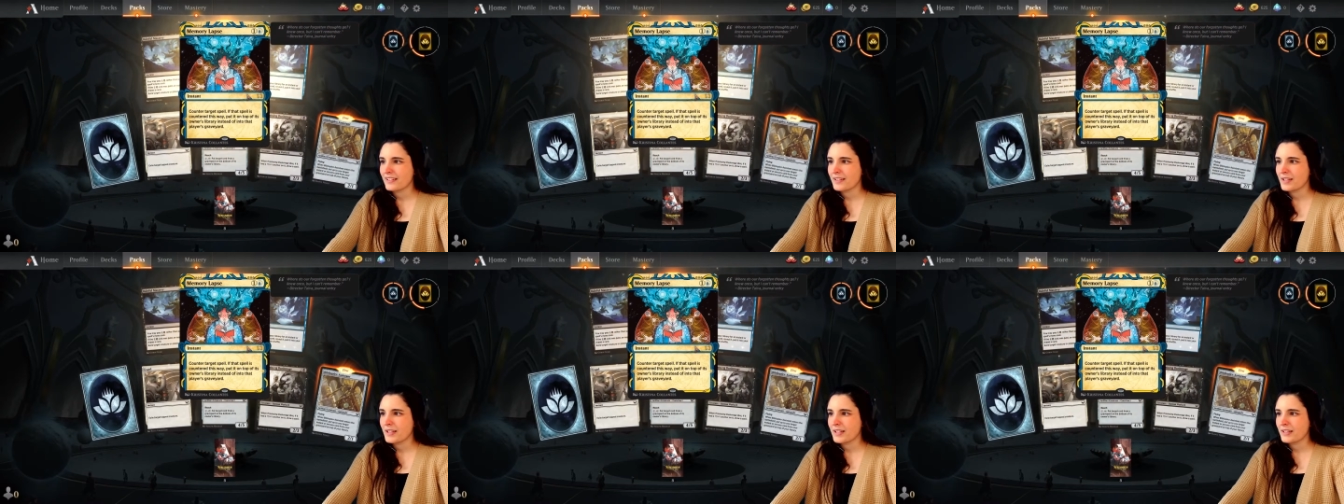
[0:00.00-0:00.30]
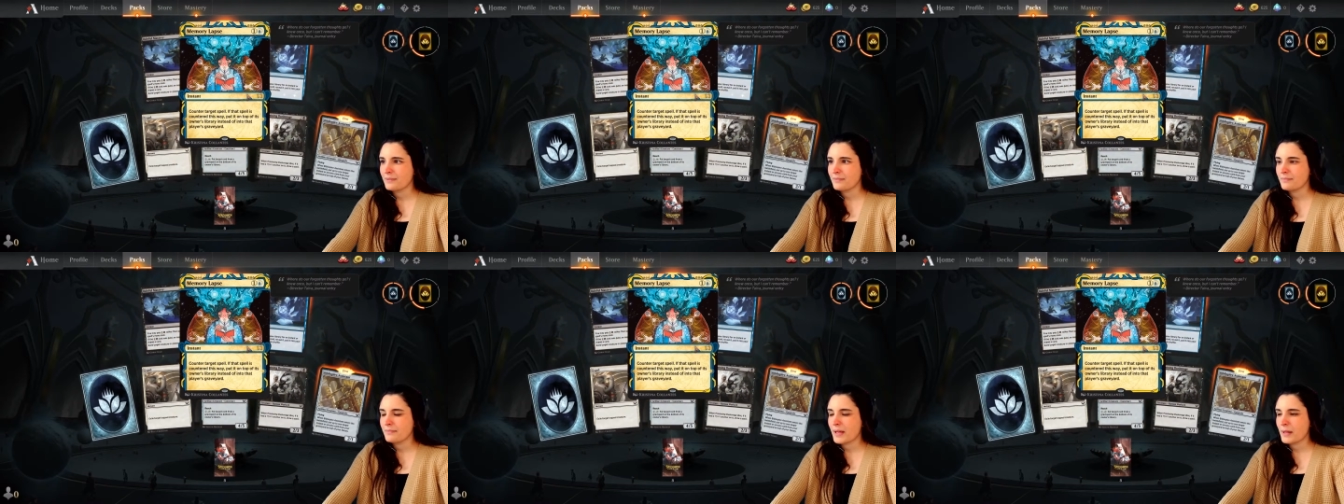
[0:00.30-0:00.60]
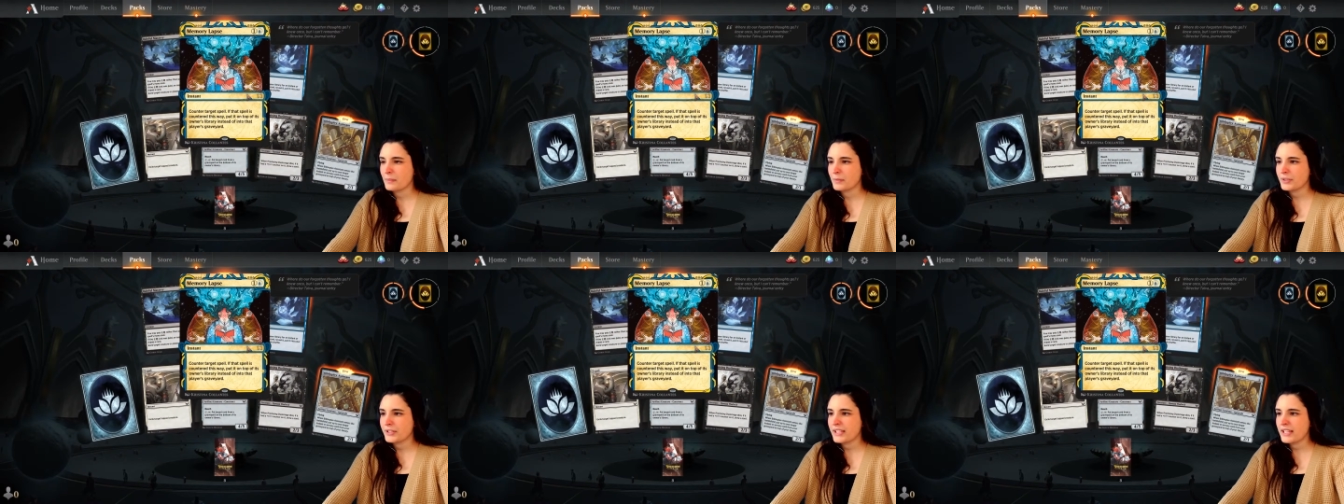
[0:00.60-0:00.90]

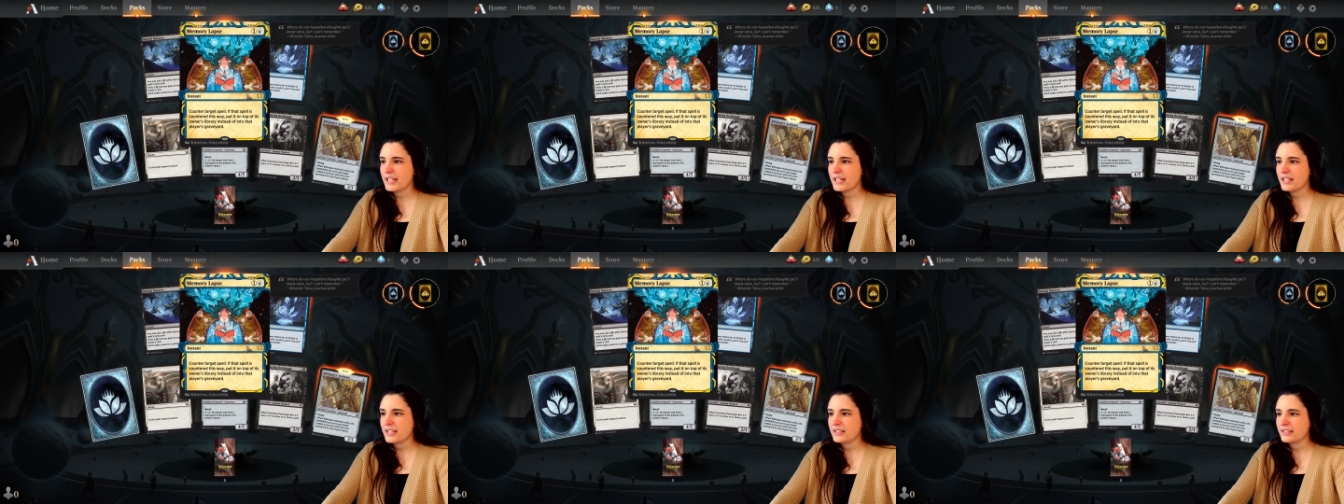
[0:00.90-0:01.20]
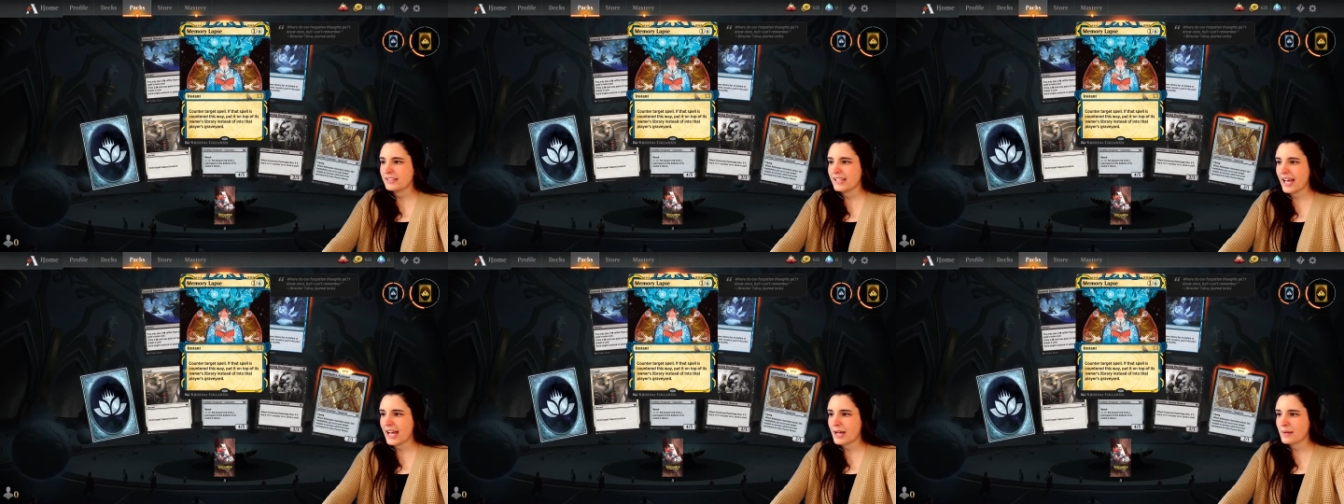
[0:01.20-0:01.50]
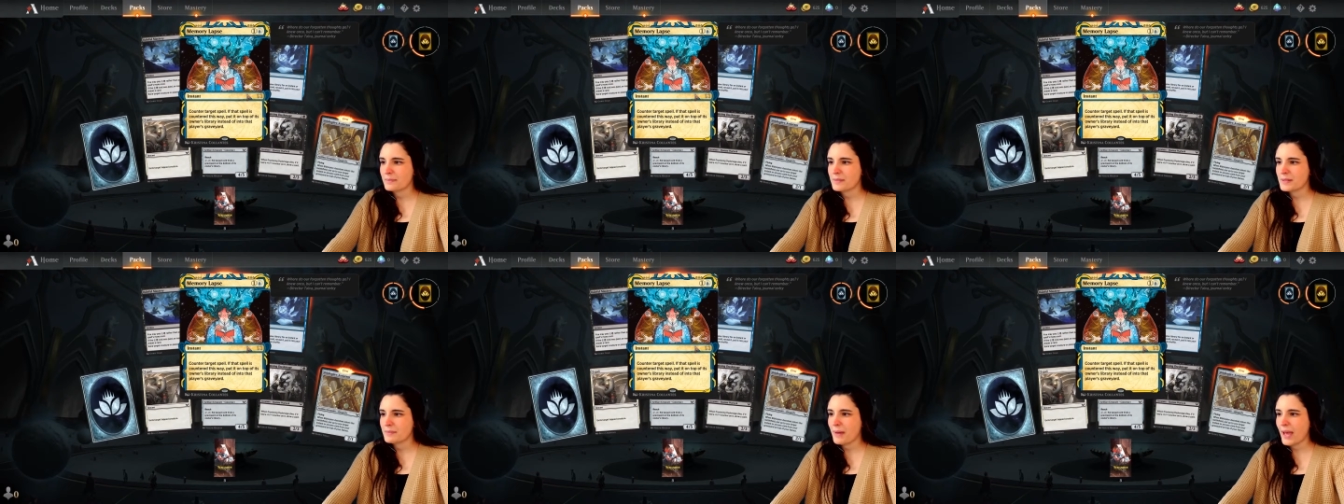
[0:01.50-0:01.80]
Memory
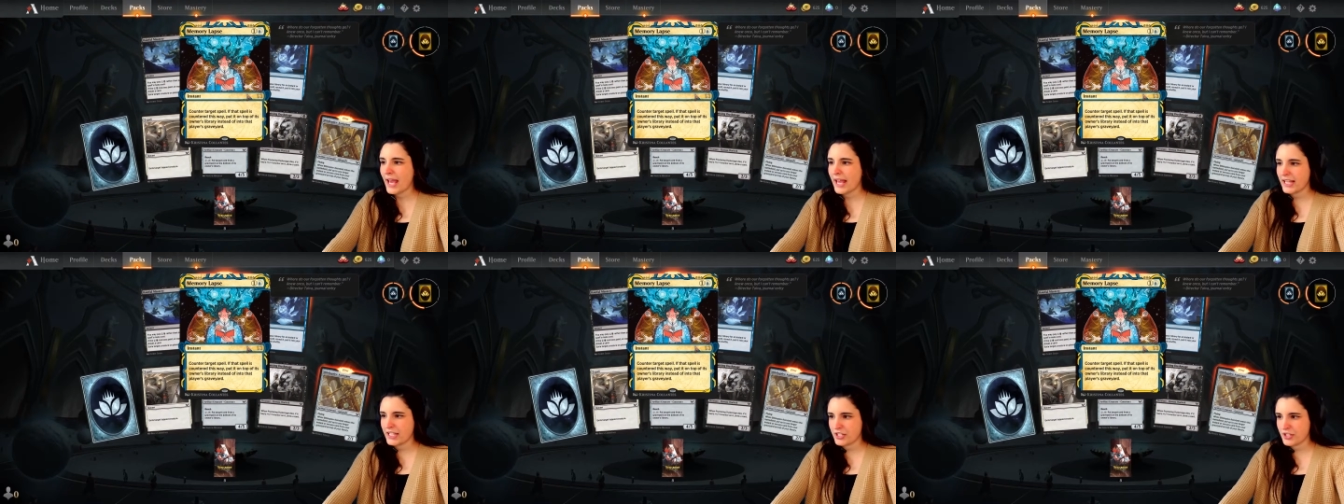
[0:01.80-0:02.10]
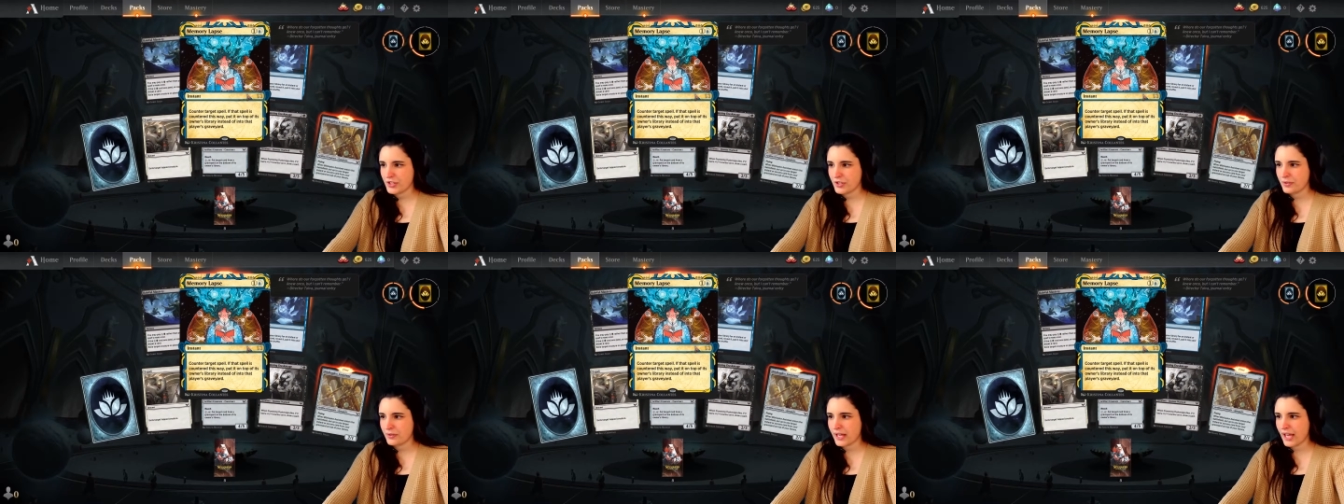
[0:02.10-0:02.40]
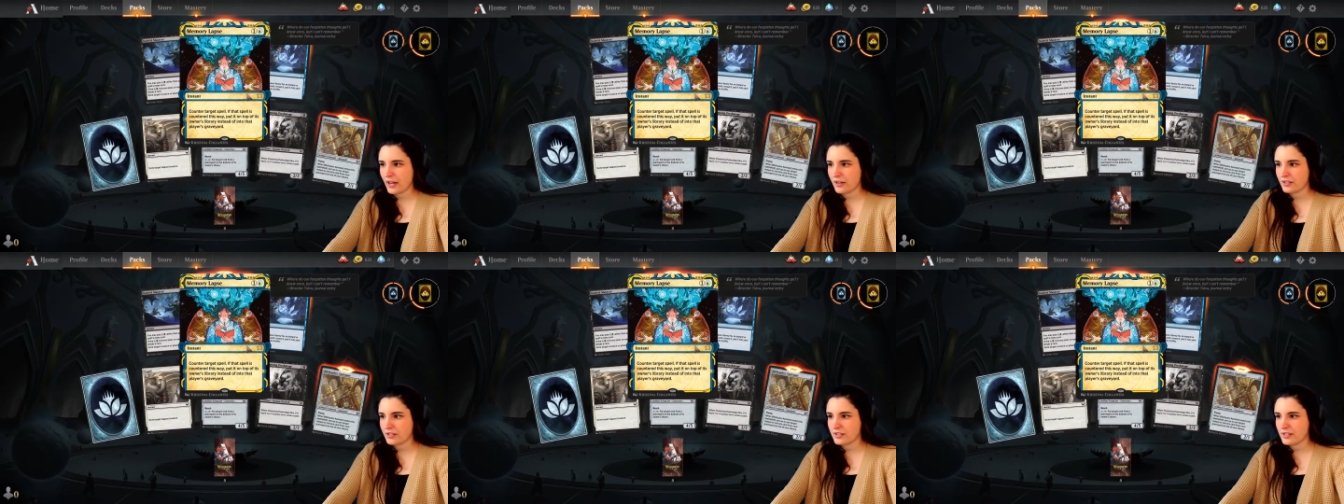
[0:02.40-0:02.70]
Lapse. Pay 2.
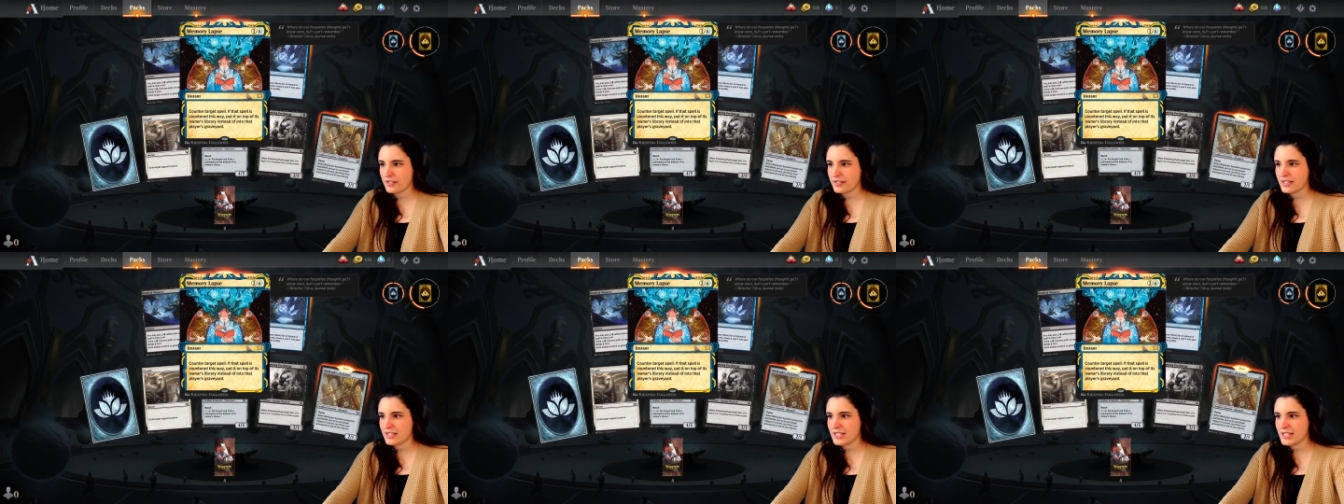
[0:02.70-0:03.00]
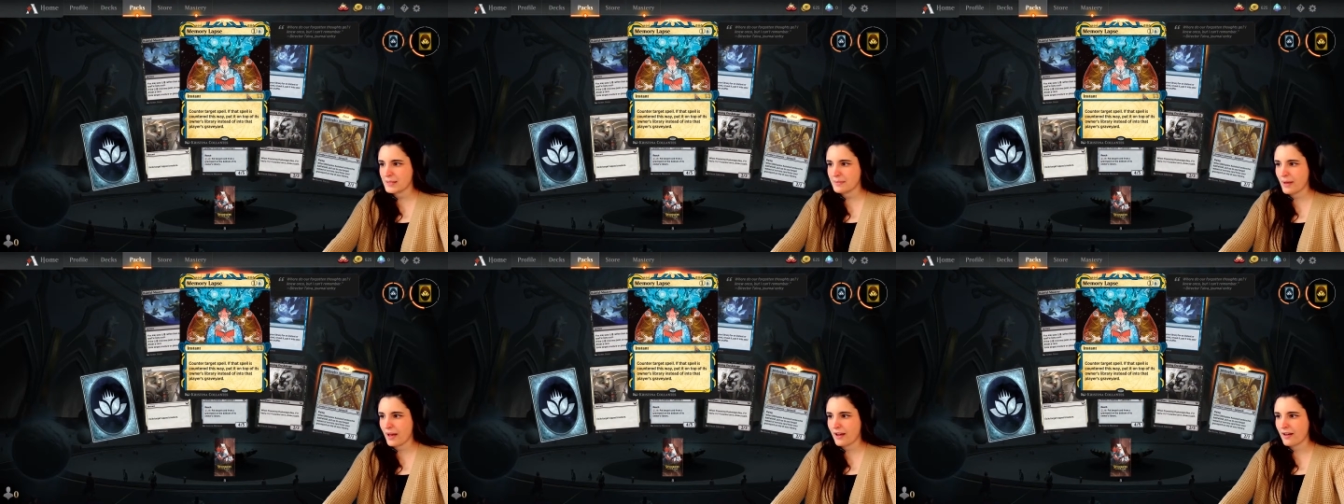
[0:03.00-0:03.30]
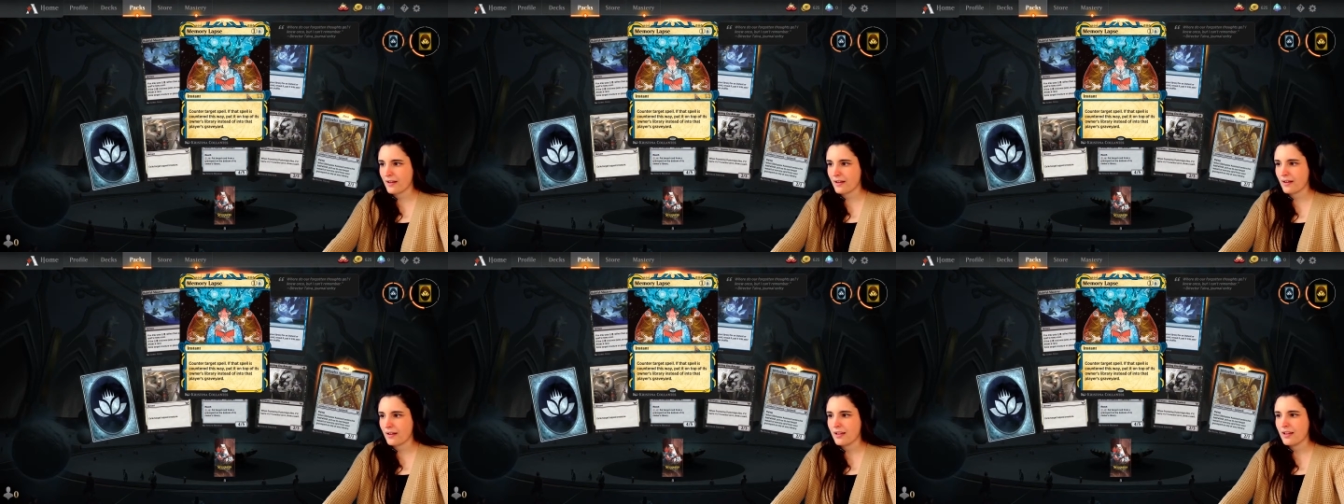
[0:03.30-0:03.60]
Counter target
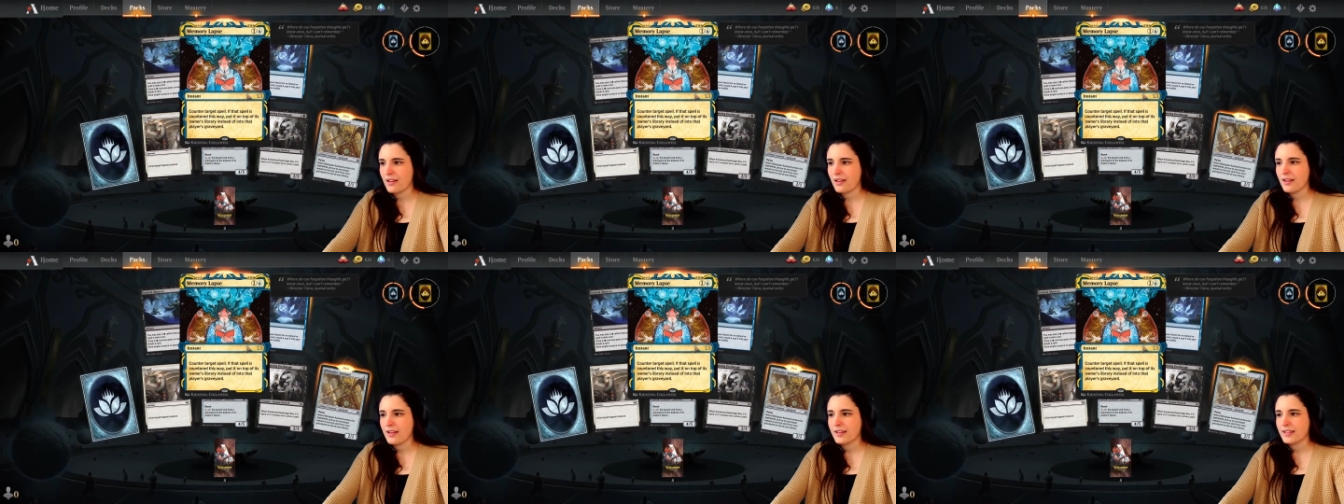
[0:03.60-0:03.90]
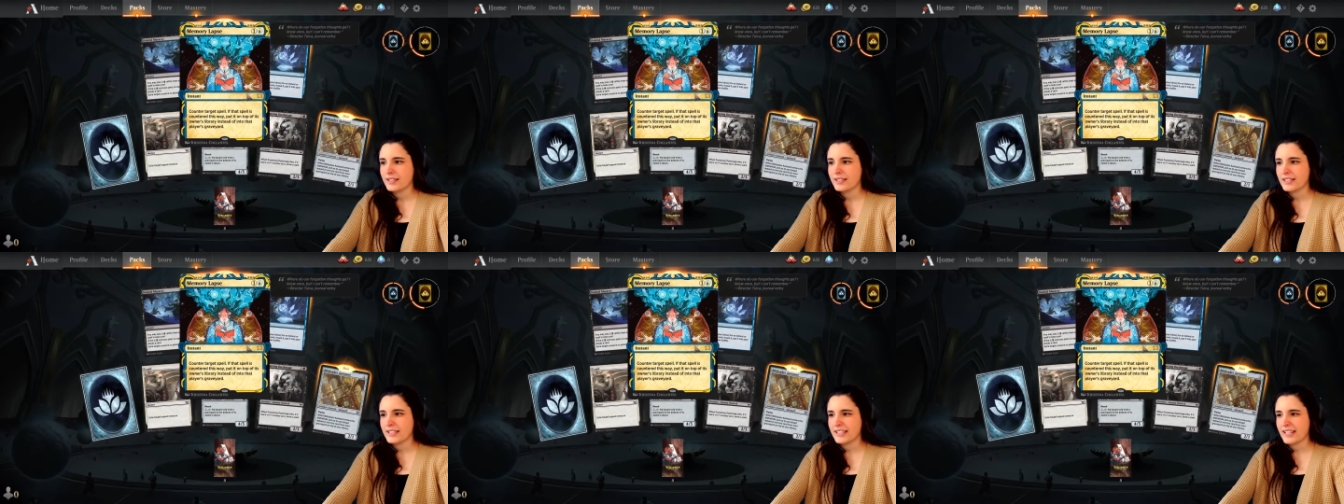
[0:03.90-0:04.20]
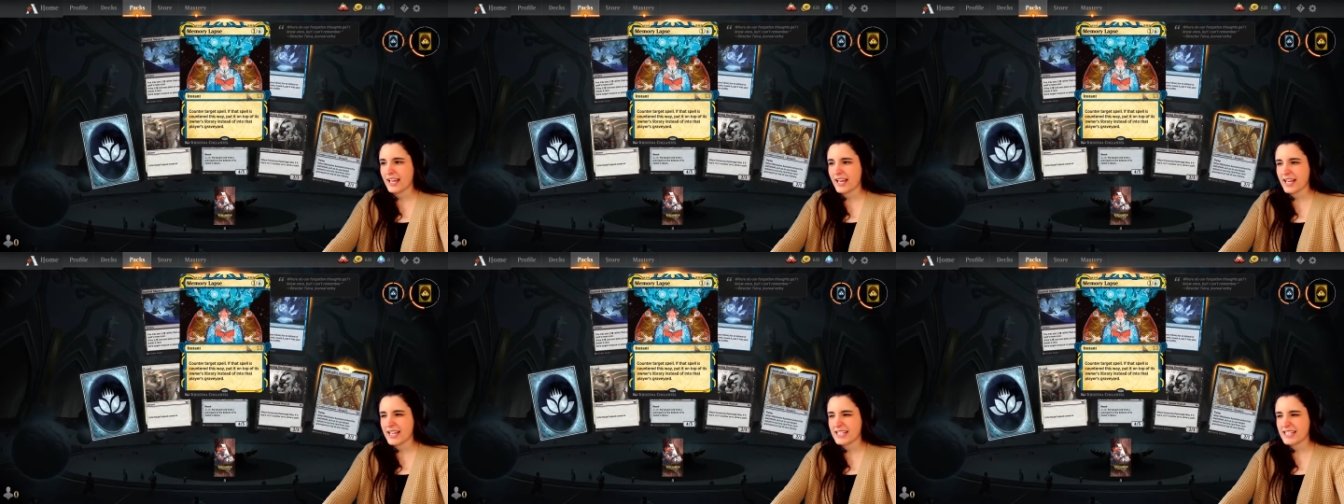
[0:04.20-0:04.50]
spell.
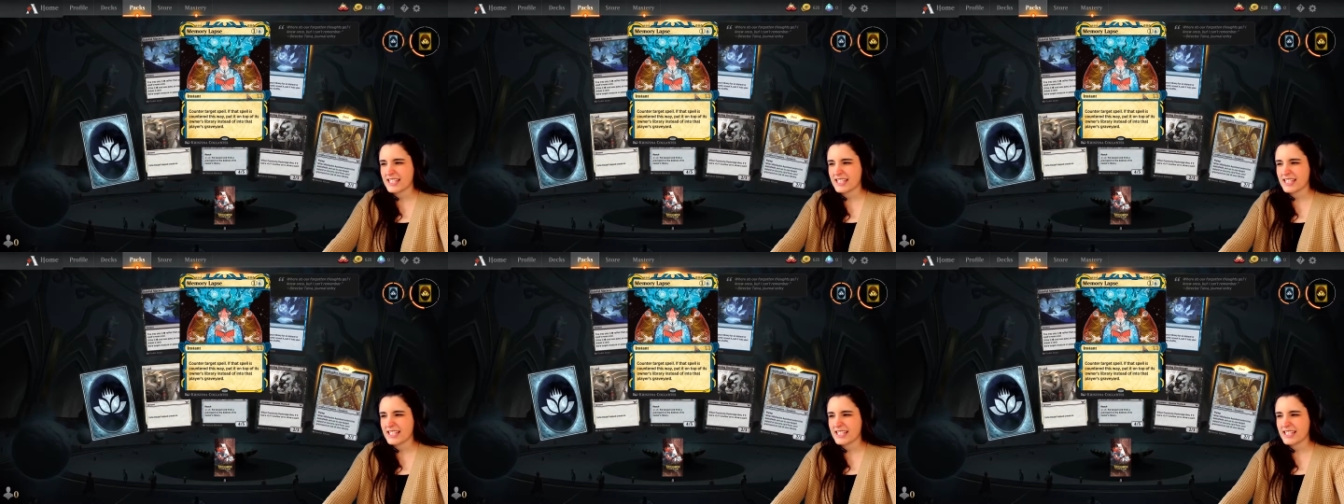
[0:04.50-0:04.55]
Yes.